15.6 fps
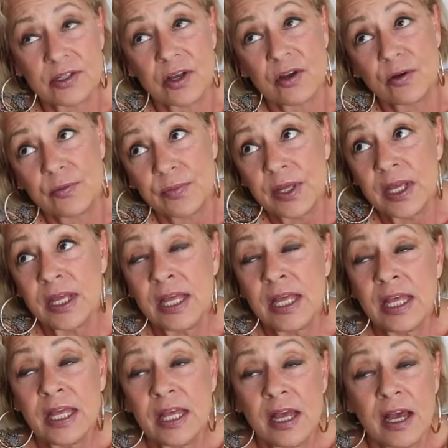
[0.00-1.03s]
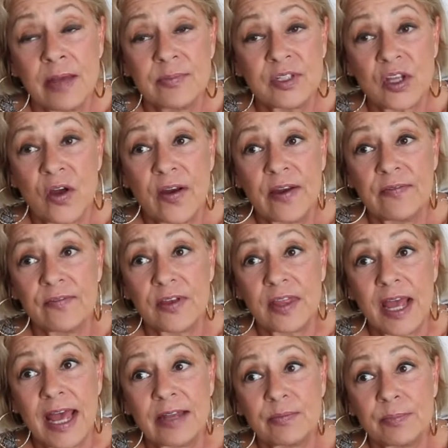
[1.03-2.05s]
So I'm sorry for
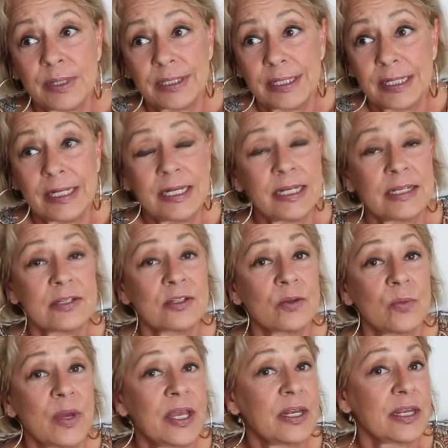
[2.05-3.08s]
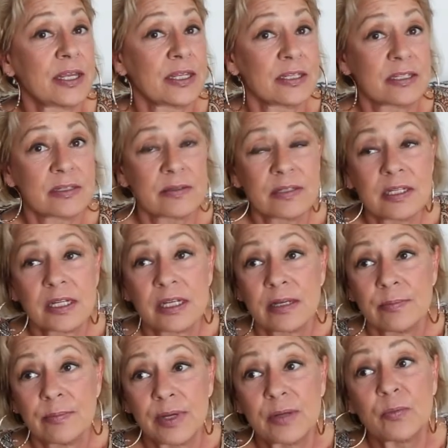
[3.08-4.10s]
that, but it is the way it is.
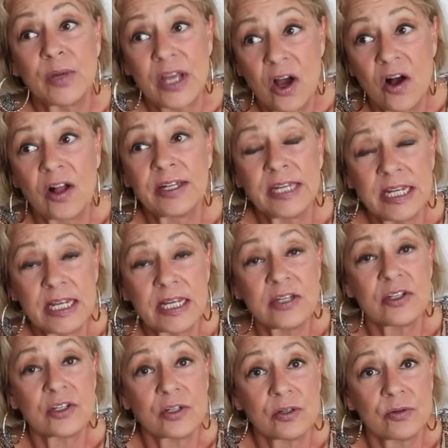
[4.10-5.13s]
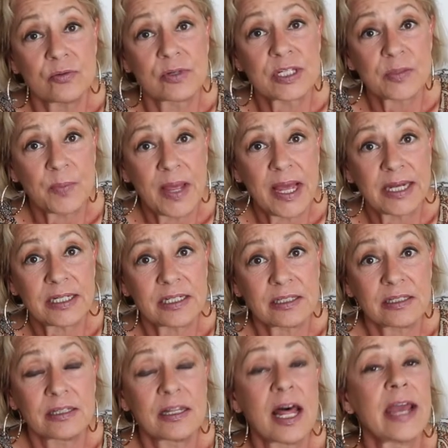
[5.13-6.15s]
But we all need to respect
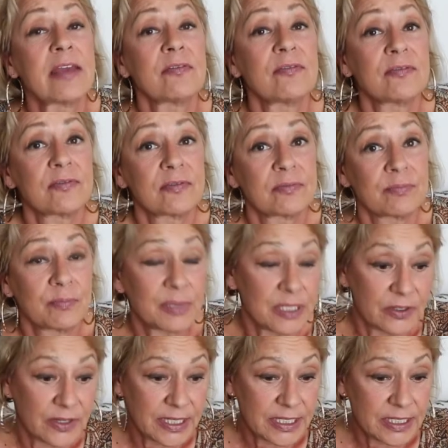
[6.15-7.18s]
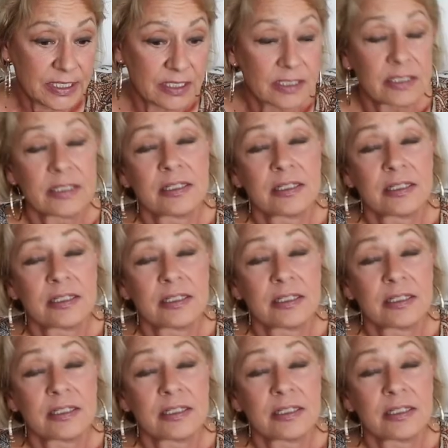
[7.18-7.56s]
life, period.